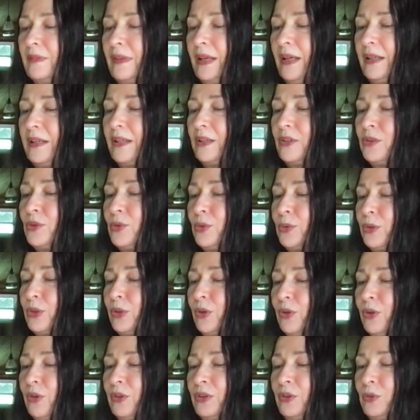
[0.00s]
can do it
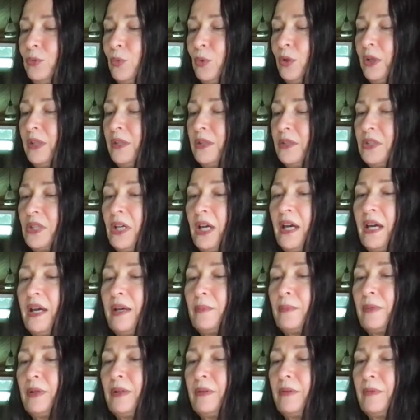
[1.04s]
all in one
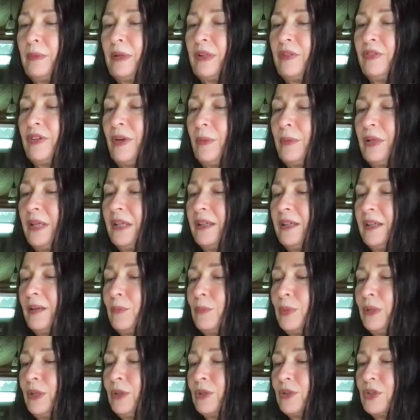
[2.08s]
time. But if I'm making a
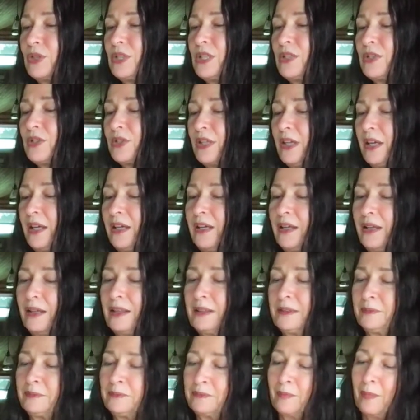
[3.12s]
bigger cheesecake,
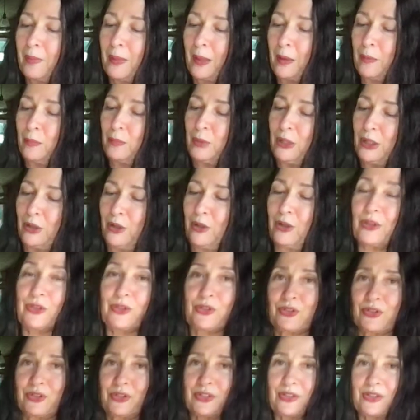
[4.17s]
because
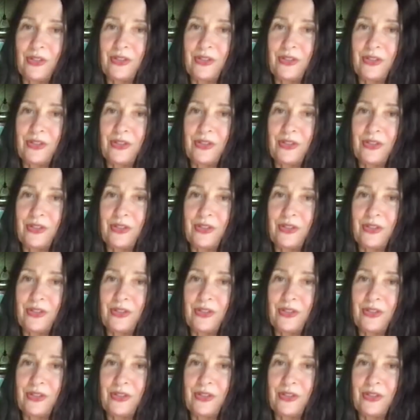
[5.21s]
this